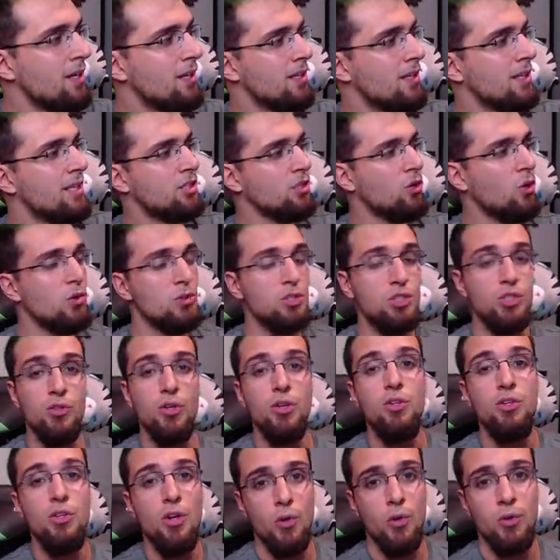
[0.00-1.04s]
Let's go into
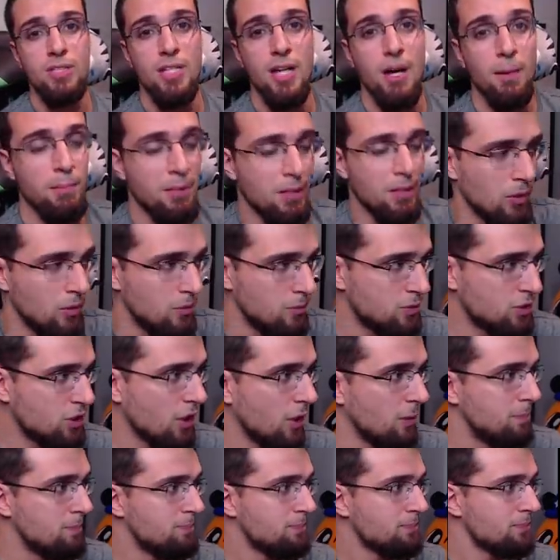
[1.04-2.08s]
the notice down below.
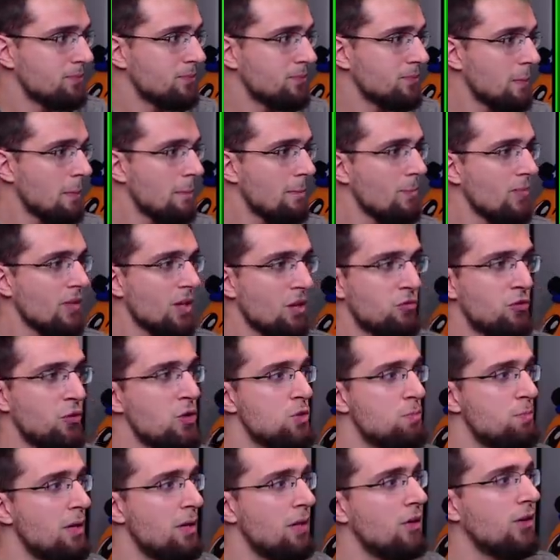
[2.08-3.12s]
So
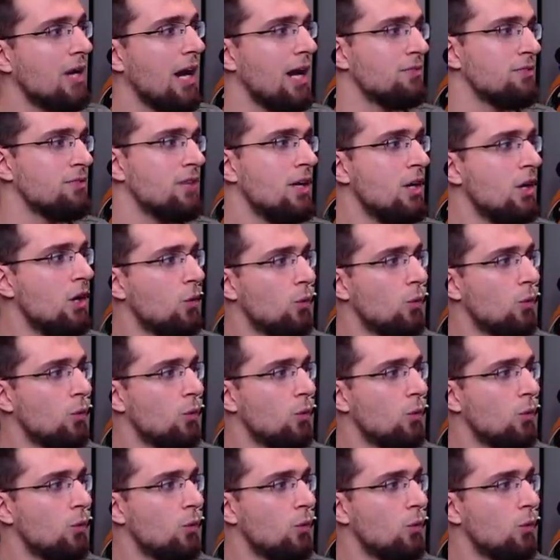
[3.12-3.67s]
First paragraph.